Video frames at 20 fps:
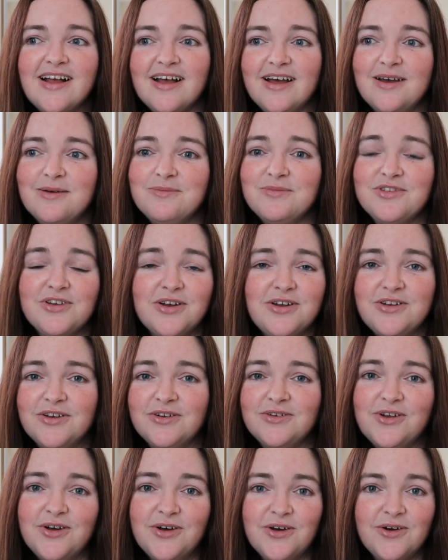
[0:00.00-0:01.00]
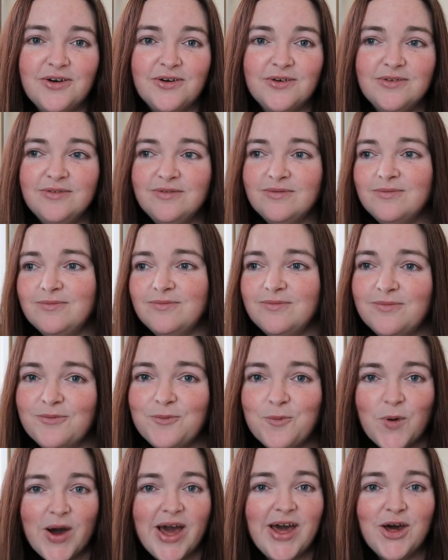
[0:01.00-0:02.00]
so I don't know
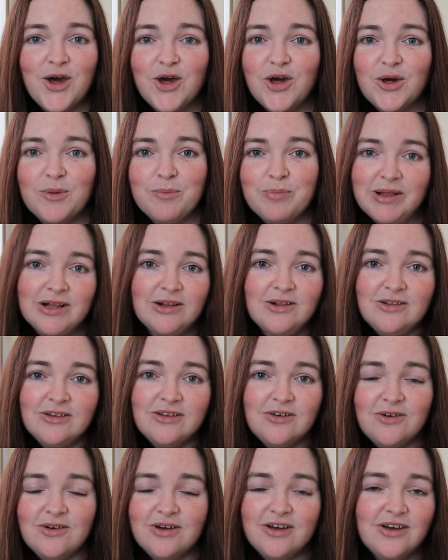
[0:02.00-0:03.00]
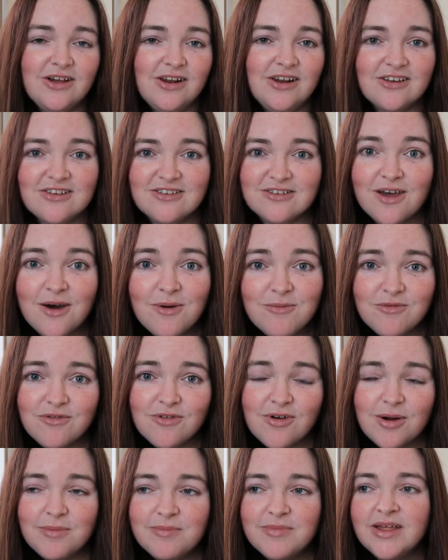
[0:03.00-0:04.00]
where her build or her looks come
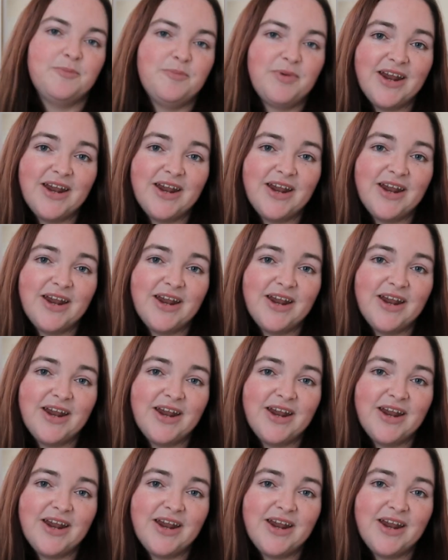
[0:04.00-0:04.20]
from,